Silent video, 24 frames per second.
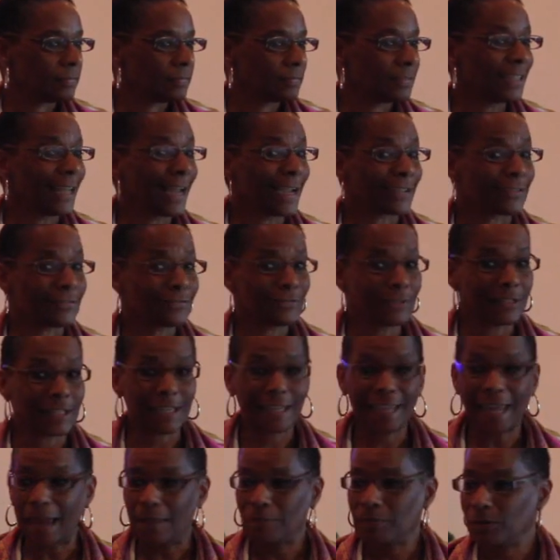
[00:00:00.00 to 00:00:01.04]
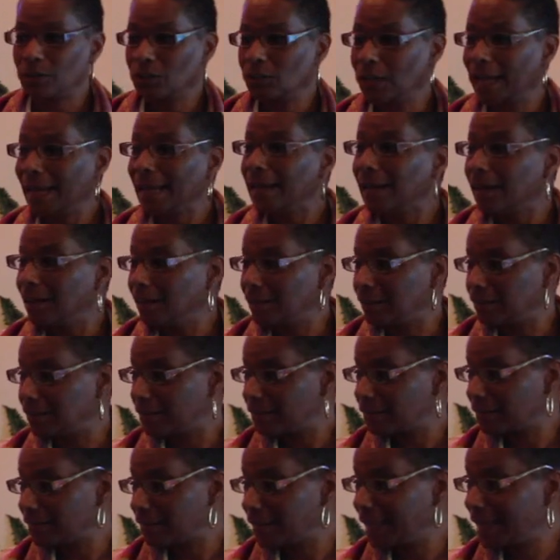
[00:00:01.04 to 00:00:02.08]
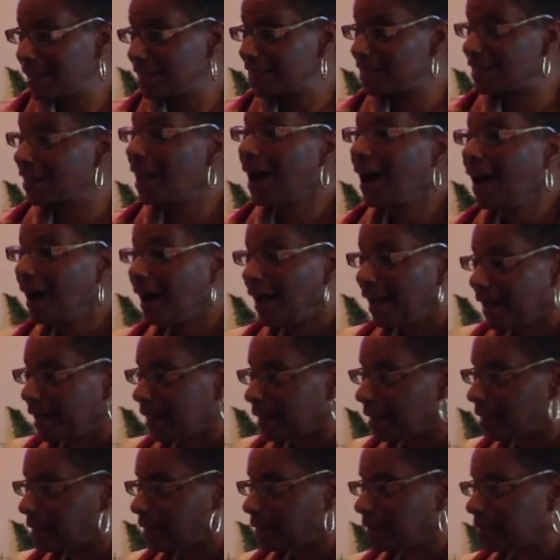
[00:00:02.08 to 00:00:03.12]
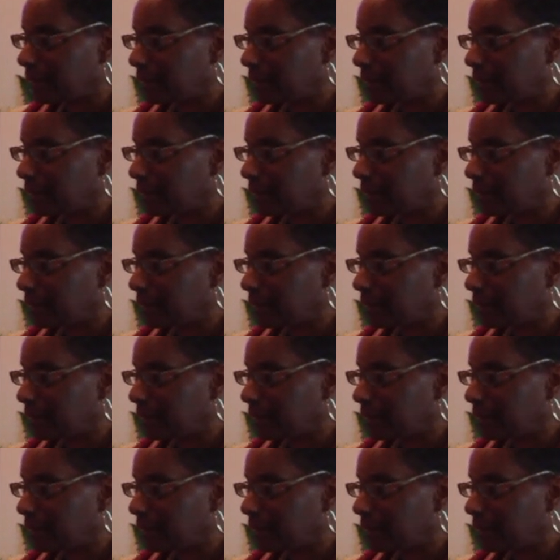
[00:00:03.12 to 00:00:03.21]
Life with a capital L, that is God.